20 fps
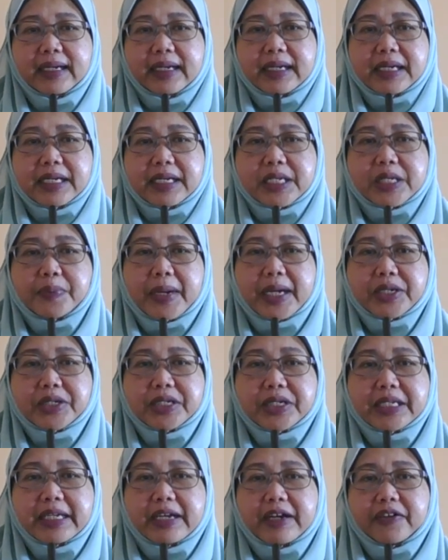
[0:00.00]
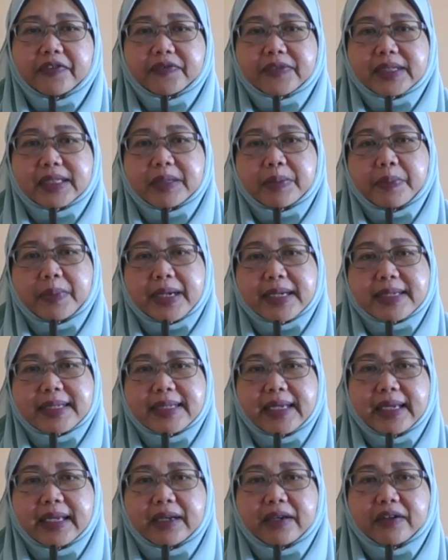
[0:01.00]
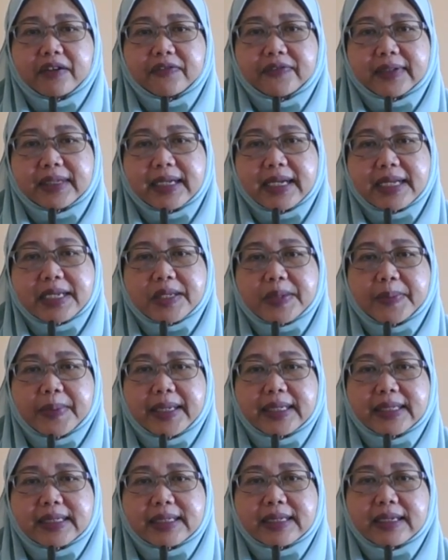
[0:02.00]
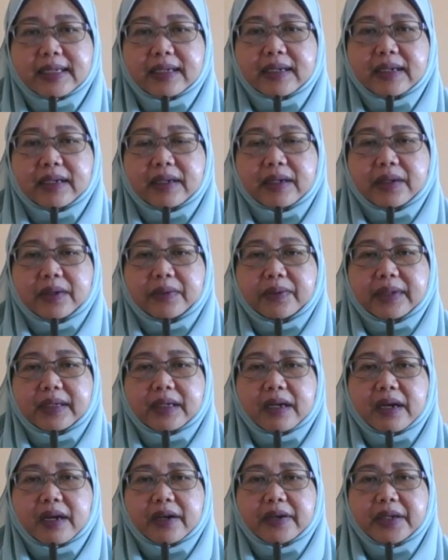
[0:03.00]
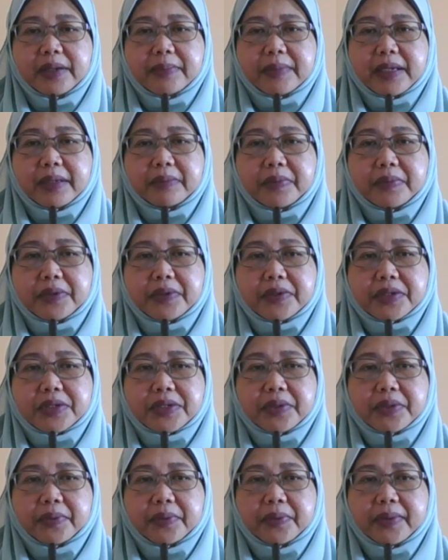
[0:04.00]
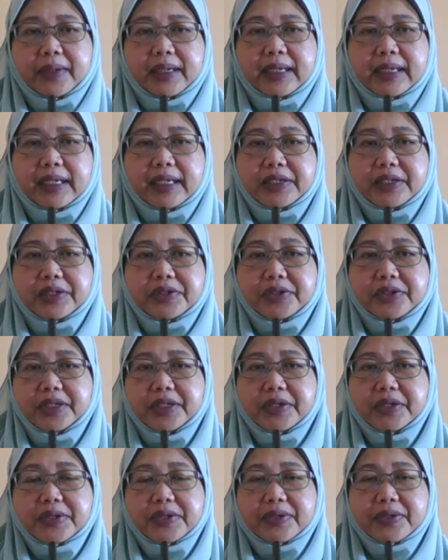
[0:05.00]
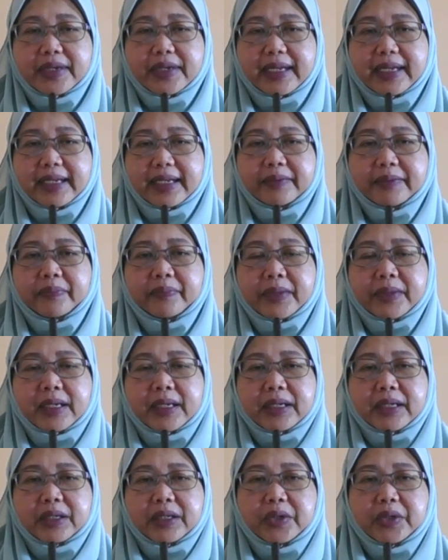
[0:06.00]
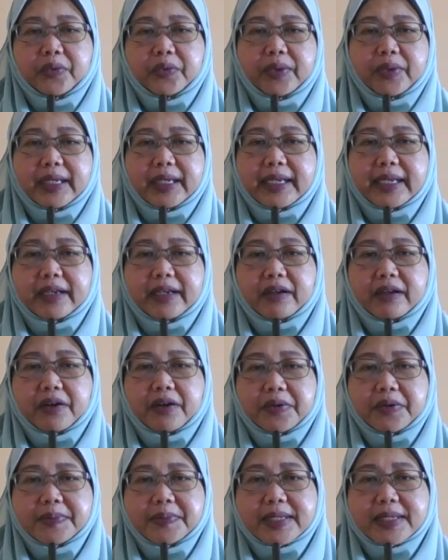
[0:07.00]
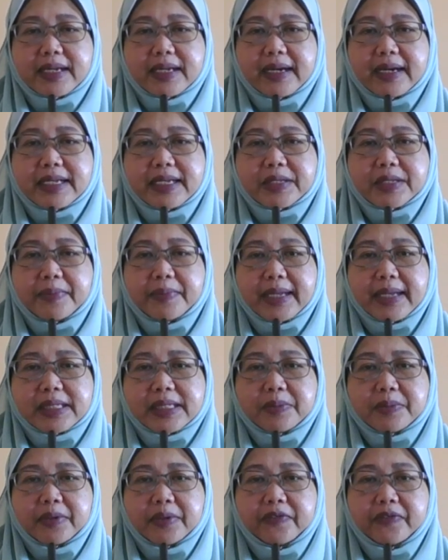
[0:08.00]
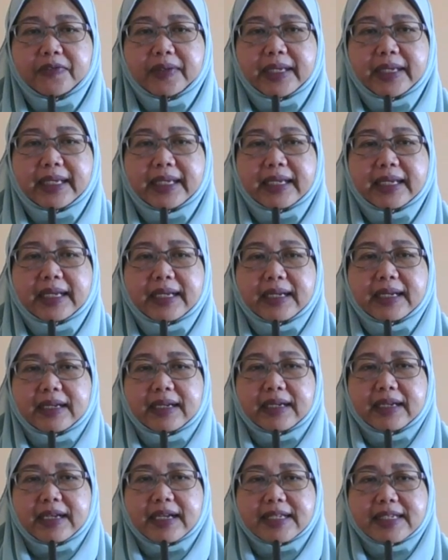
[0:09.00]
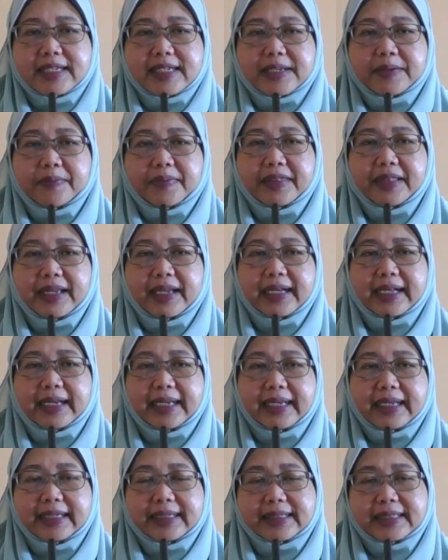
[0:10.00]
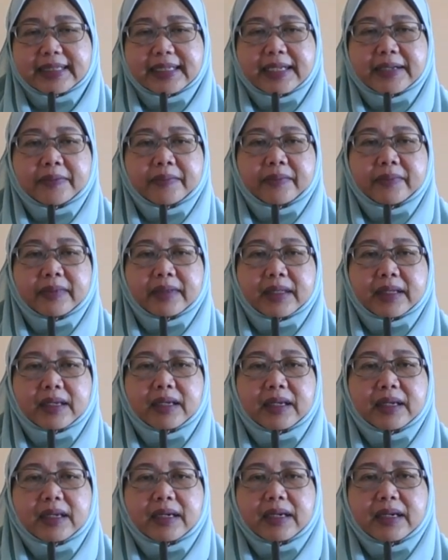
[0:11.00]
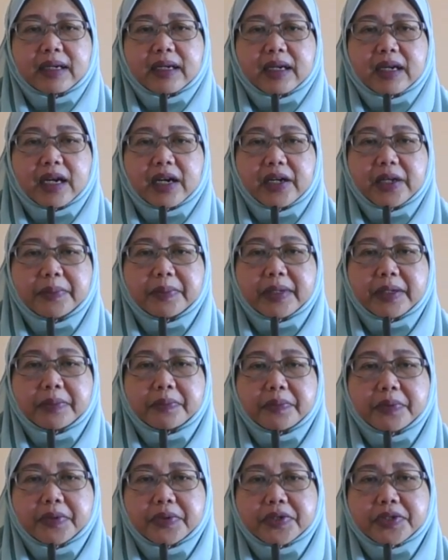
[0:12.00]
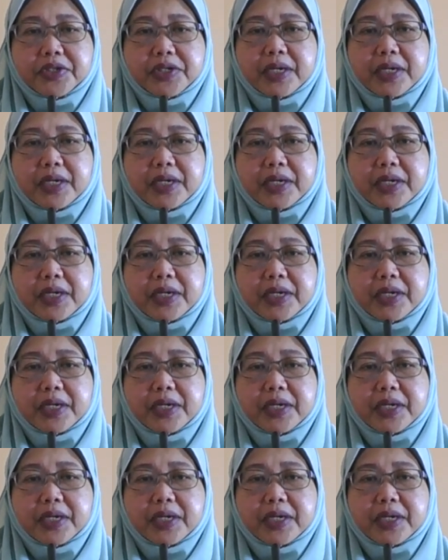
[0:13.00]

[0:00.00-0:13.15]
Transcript: especially after the passing of her husband. When Karim and Bukhsh were introduced to her, the Queen and Karim's eyes met briefly and something clicked. Karim and Bukhsh